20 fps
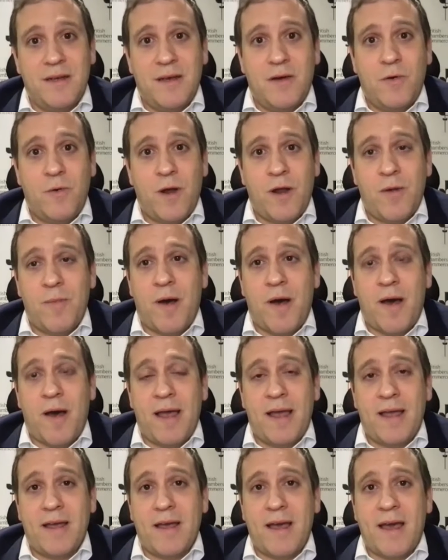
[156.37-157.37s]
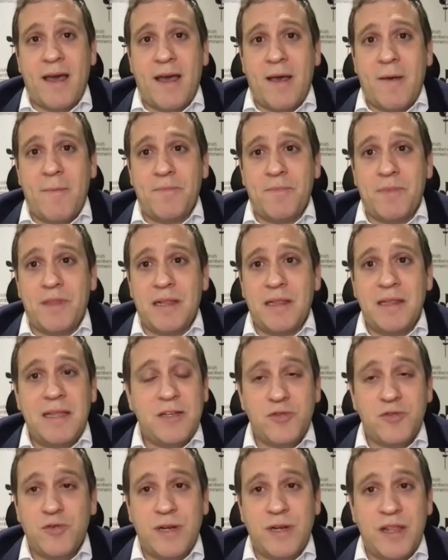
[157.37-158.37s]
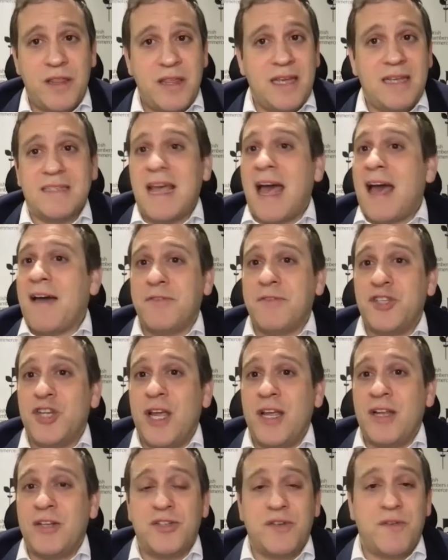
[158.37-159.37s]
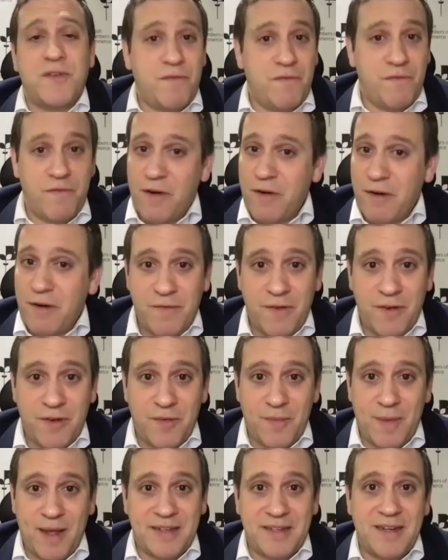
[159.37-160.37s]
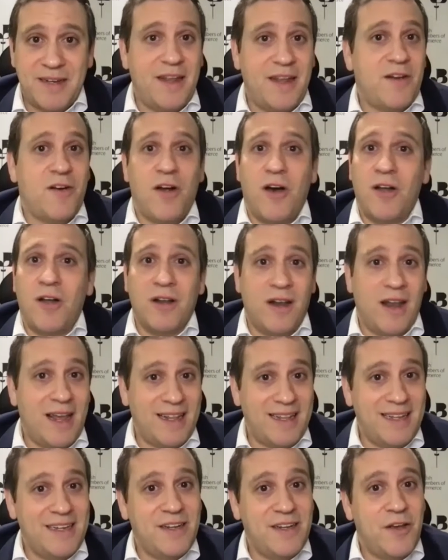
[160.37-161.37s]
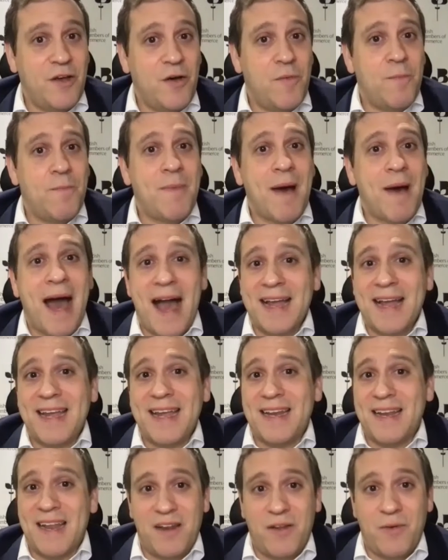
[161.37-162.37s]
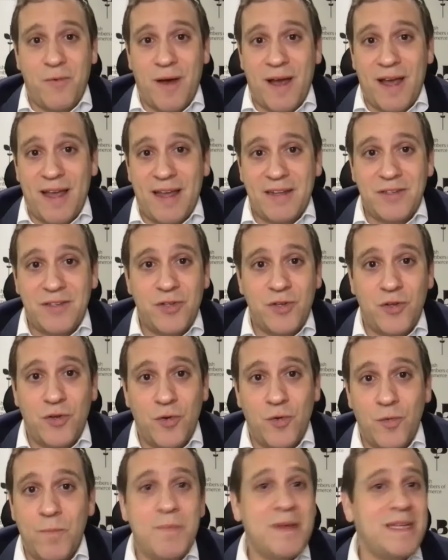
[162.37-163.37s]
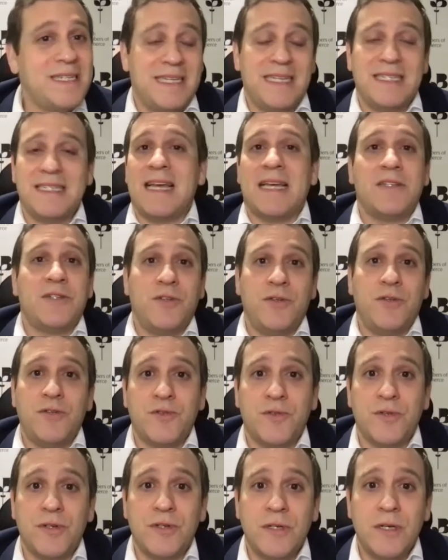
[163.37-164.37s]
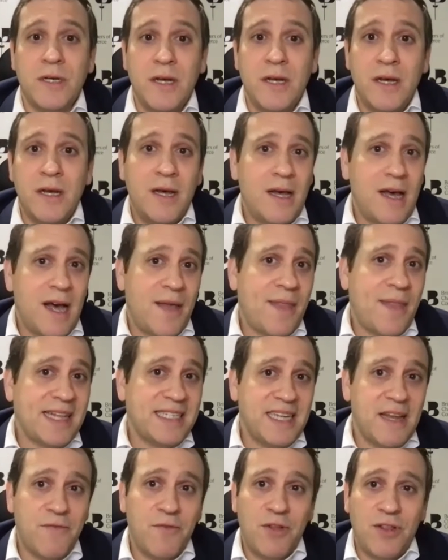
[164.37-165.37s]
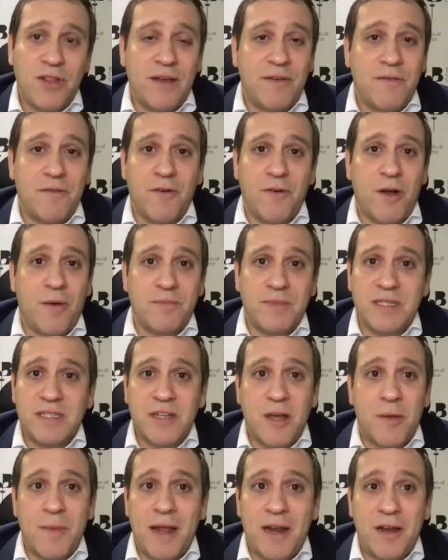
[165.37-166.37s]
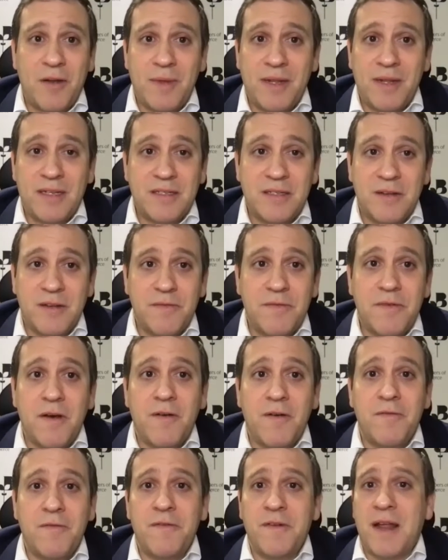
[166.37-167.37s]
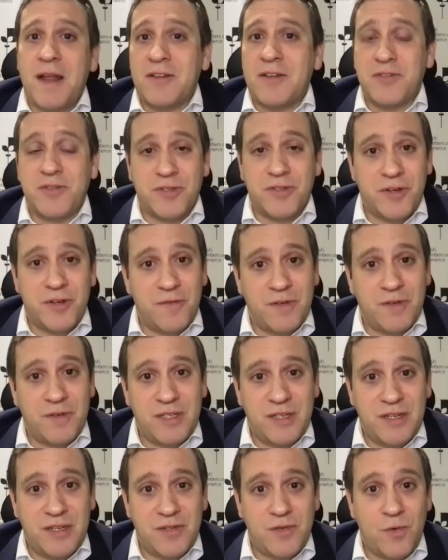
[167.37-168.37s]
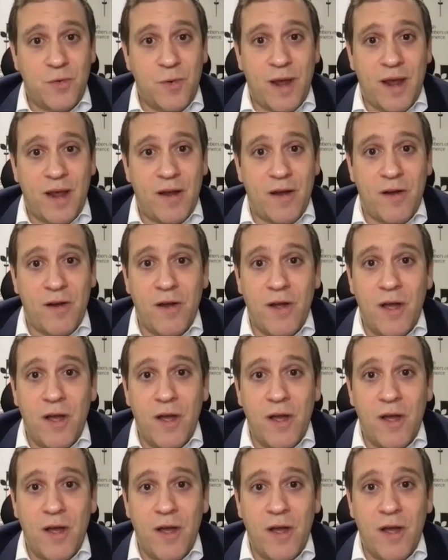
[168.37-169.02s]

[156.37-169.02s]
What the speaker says: whereby literally things have changed very fundamentally and are unlikely to go back in any way to business as usual. And that's everything from some elements of financial services where